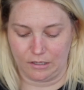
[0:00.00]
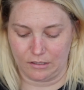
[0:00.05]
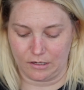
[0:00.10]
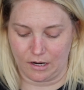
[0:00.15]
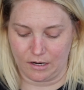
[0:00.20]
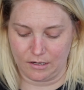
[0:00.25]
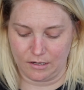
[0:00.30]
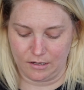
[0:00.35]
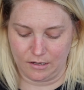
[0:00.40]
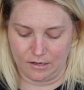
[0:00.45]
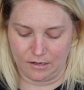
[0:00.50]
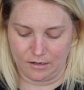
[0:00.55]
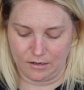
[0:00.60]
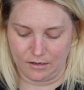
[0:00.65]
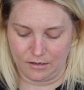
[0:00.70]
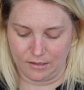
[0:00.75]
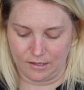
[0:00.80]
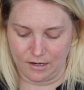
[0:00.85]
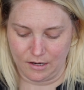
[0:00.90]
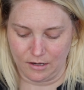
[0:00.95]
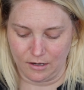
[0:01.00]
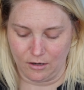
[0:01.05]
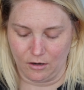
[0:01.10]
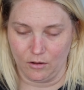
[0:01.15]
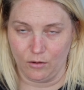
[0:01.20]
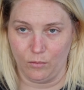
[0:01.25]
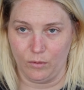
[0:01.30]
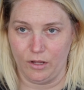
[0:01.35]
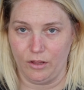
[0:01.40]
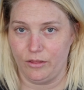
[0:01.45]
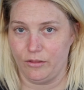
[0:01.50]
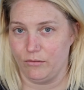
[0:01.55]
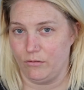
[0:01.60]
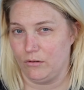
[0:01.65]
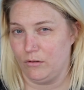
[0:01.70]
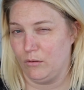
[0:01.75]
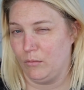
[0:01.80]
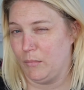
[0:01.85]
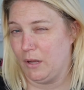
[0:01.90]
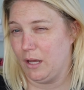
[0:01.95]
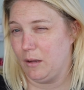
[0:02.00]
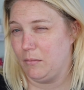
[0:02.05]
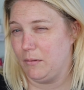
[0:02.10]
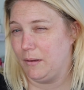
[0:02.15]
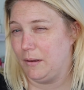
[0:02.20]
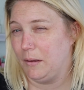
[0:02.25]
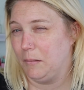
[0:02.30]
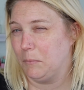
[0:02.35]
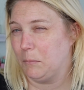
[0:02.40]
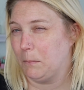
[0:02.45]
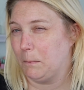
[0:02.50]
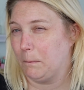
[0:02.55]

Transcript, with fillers: I didn't think it all the way through maybe.